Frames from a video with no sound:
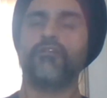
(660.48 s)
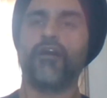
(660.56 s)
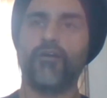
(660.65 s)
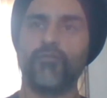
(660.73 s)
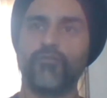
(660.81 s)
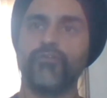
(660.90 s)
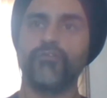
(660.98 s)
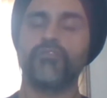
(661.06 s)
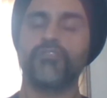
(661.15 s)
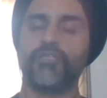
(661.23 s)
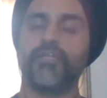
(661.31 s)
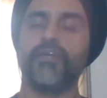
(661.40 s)
how to
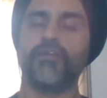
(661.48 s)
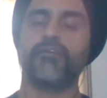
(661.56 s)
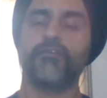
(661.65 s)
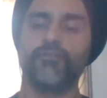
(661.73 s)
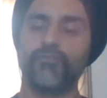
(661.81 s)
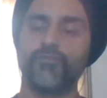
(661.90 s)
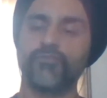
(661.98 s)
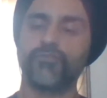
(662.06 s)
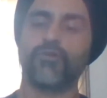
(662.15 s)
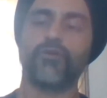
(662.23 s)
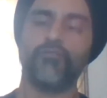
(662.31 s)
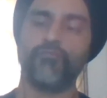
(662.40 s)
use tech to
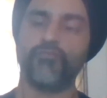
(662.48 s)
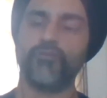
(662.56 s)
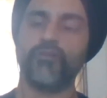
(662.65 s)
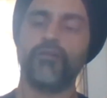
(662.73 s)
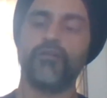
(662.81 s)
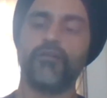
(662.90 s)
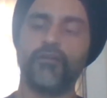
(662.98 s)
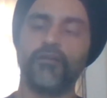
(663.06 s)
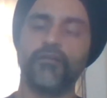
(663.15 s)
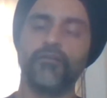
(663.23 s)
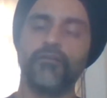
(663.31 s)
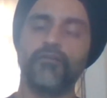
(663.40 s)
solve
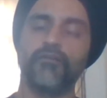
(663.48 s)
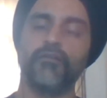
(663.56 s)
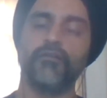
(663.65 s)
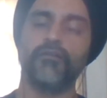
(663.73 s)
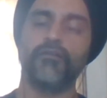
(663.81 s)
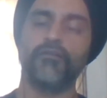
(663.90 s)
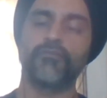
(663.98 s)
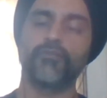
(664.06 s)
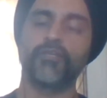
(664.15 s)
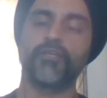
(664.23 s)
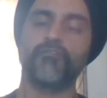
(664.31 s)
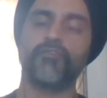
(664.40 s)
to
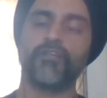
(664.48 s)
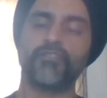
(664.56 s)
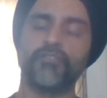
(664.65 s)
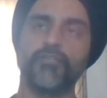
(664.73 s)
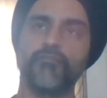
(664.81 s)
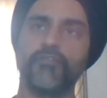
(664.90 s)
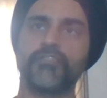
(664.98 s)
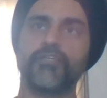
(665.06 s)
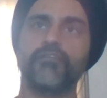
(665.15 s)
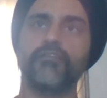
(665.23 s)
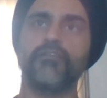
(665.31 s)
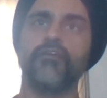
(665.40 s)
create a faster delivery
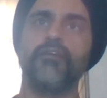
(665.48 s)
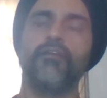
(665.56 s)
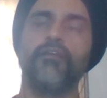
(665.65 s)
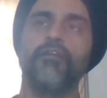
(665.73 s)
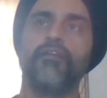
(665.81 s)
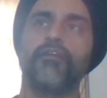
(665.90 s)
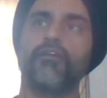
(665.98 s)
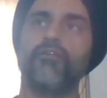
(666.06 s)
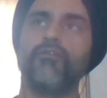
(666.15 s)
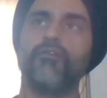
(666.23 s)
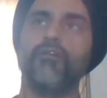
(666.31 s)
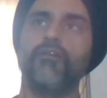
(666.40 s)
cycle.
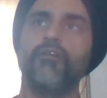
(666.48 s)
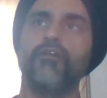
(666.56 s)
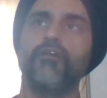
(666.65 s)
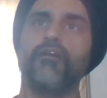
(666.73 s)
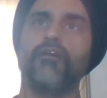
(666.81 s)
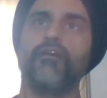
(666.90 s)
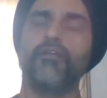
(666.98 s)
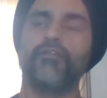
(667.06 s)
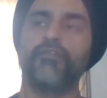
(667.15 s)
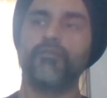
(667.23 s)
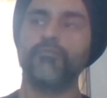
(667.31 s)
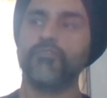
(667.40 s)
Now, in
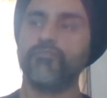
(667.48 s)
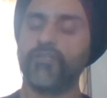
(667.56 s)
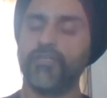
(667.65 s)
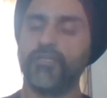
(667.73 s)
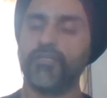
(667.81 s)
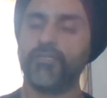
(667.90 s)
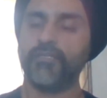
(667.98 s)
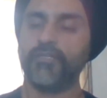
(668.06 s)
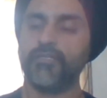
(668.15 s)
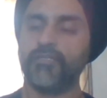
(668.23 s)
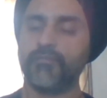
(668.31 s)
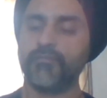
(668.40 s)
terms of
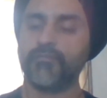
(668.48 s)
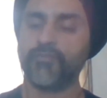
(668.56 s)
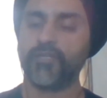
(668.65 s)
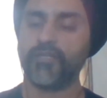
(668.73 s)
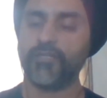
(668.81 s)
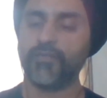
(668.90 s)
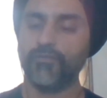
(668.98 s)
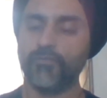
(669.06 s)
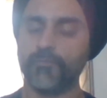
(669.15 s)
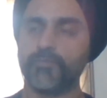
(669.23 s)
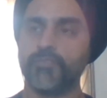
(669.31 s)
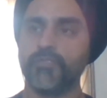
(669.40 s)
creating
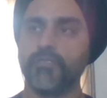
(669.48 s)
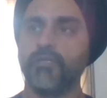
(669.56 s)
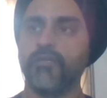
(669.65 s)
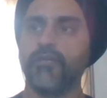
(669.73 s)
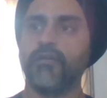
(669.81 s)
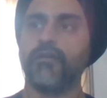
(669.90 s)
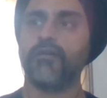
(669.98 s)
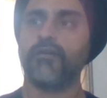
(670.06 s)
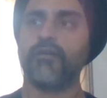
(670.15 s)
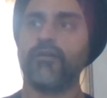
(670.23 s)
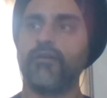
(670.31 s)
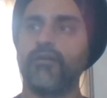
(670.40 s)
loops,
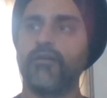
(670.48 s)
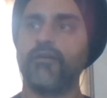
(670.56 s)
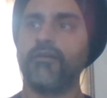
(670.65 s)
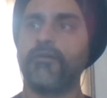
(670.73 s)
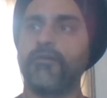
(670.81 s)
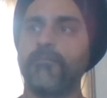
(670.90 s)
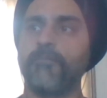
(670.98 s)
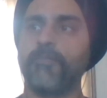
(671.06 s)
uh, uh,